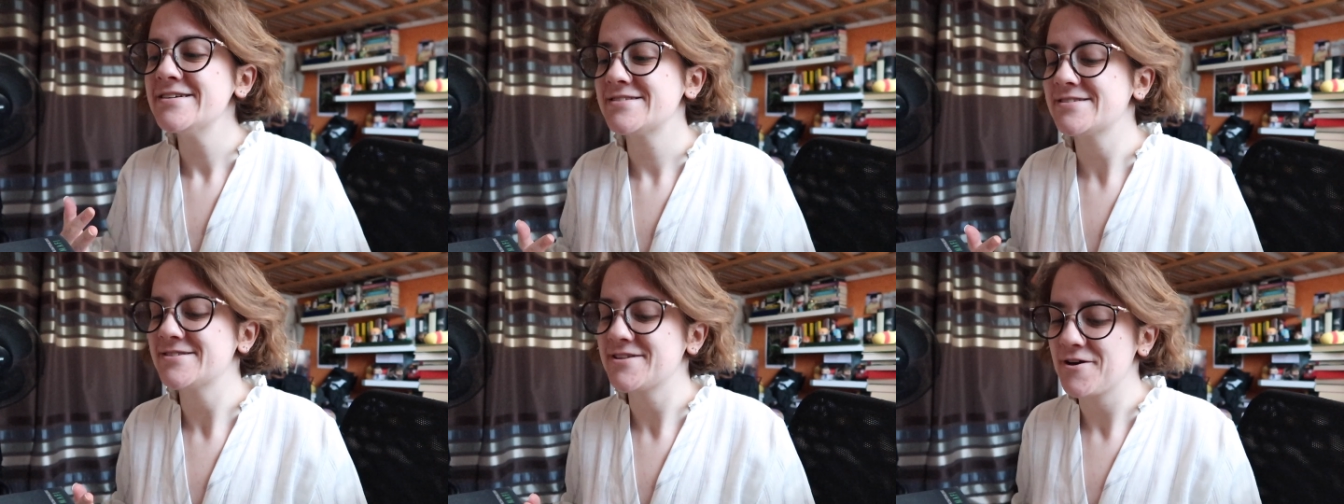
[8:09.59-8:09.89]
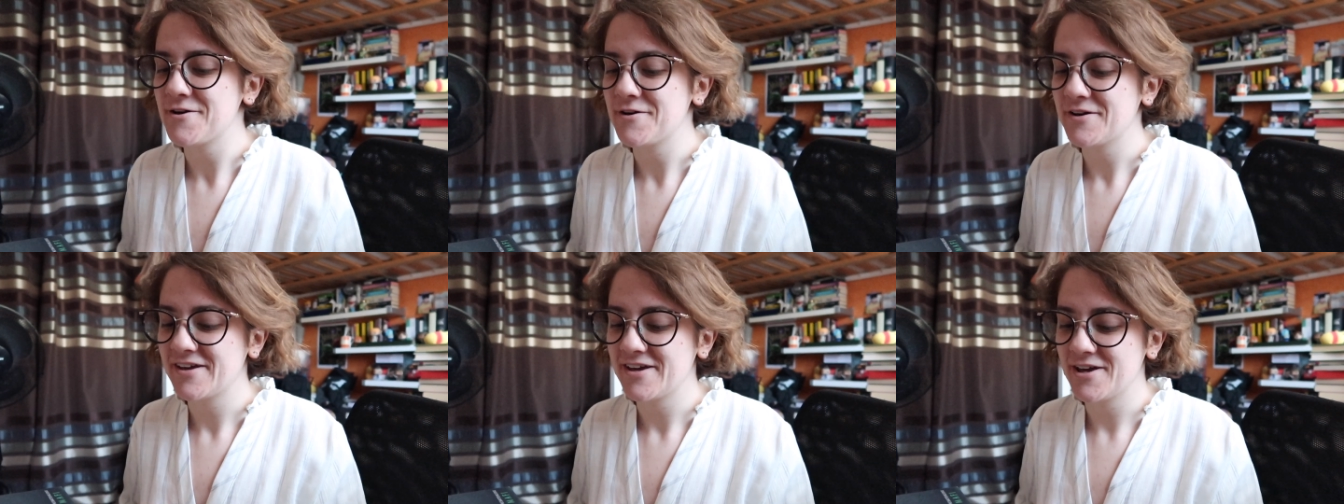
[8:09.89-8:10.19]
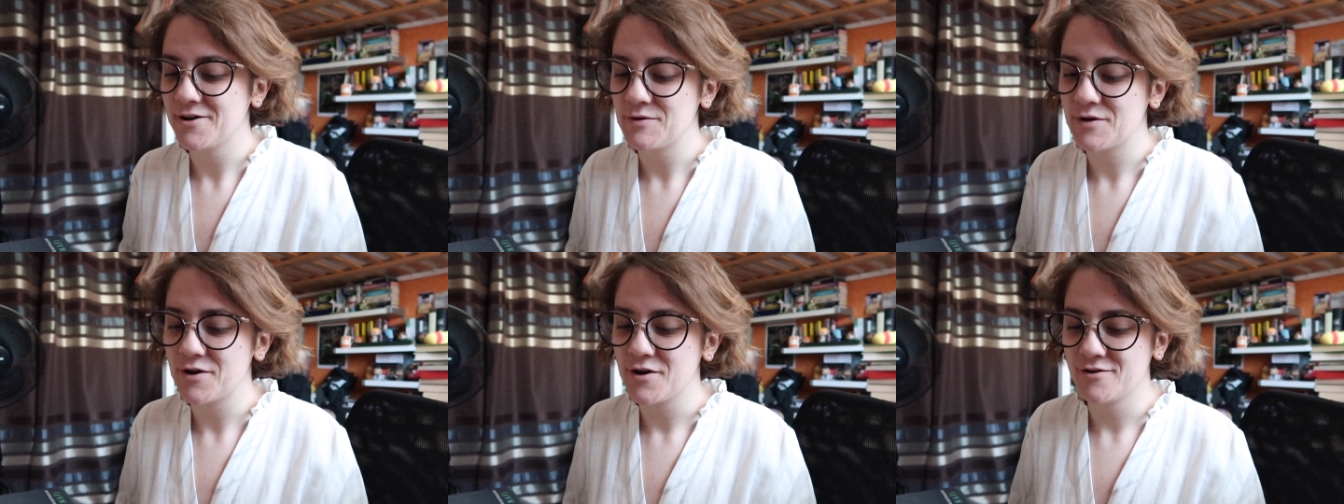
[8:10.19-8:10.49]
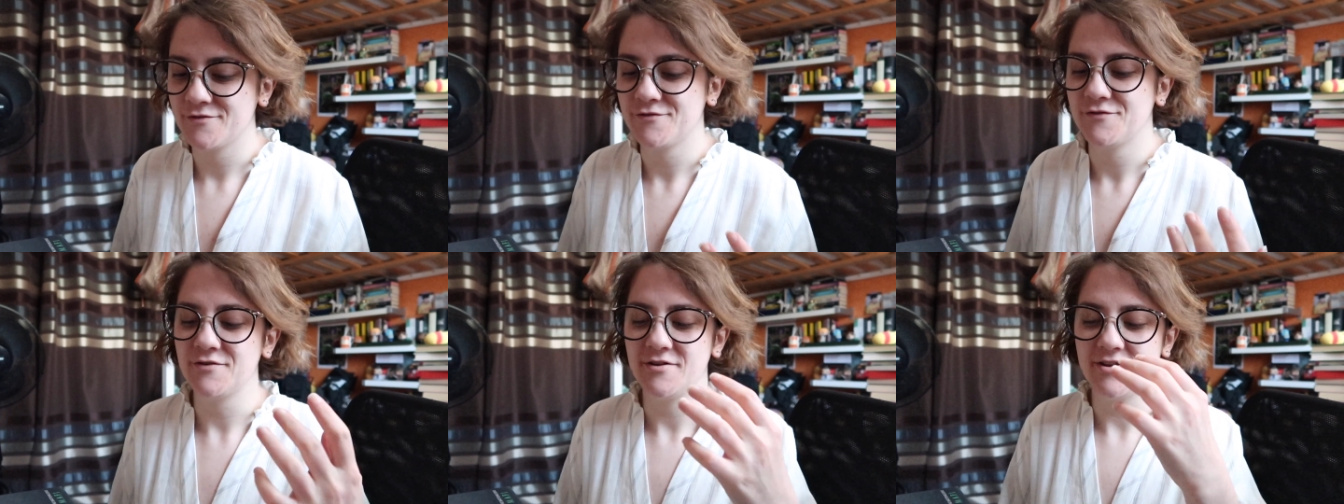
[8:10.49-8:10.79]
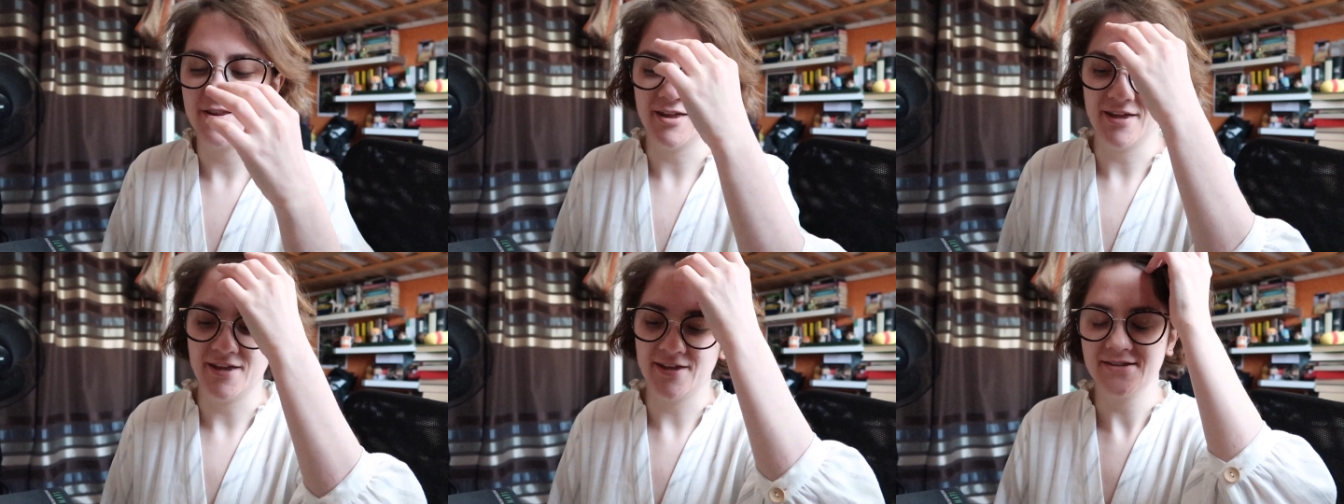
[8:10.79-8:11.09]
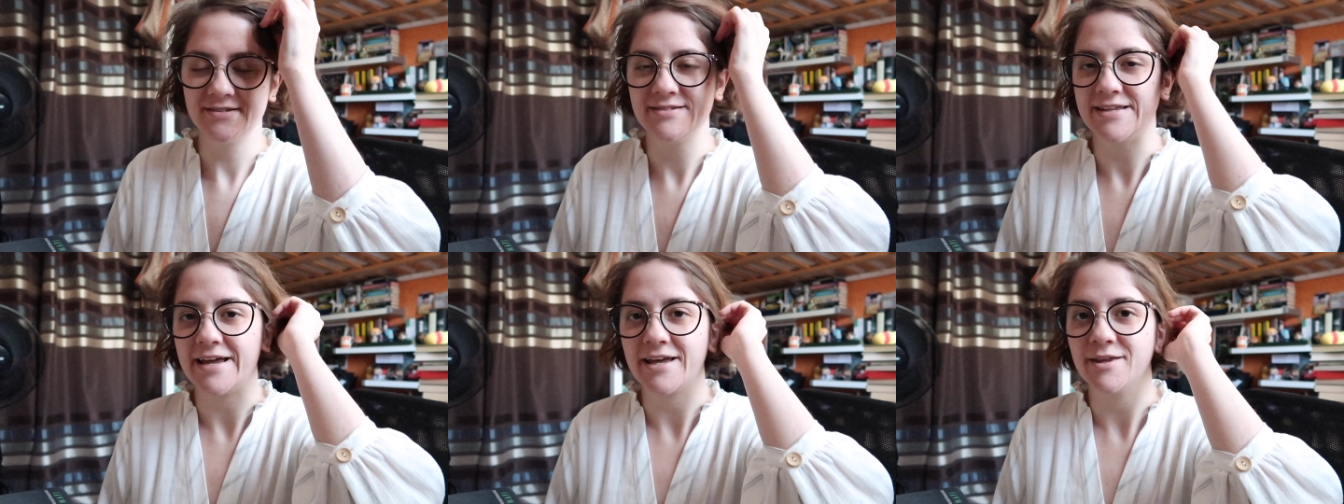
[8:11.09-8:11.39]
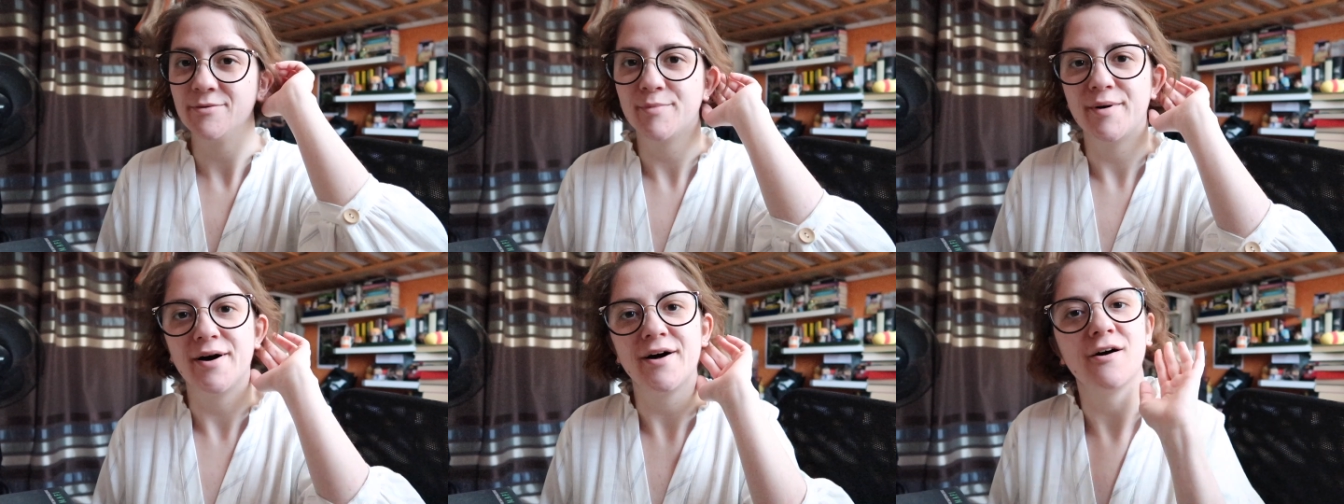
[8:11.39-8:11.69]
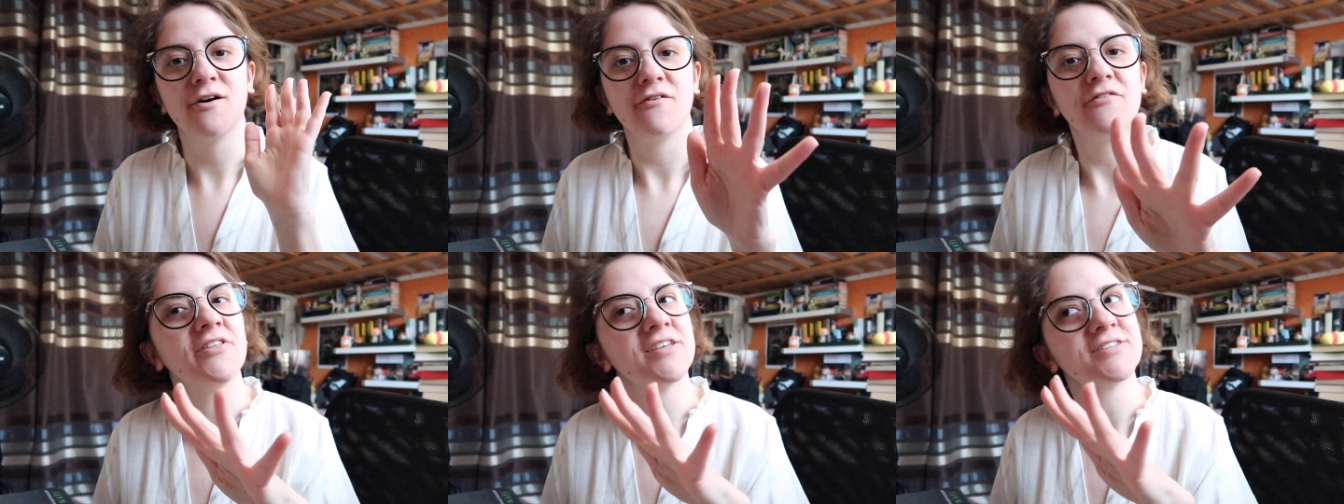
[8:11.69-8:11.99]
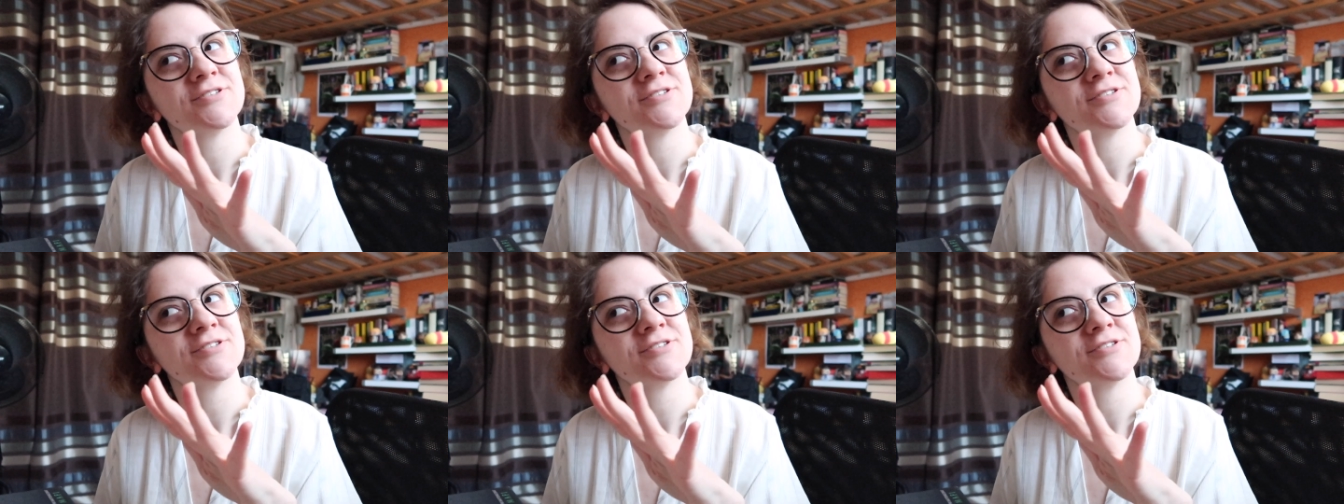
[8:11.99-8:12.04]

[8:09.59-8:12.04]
So here we go for the second part of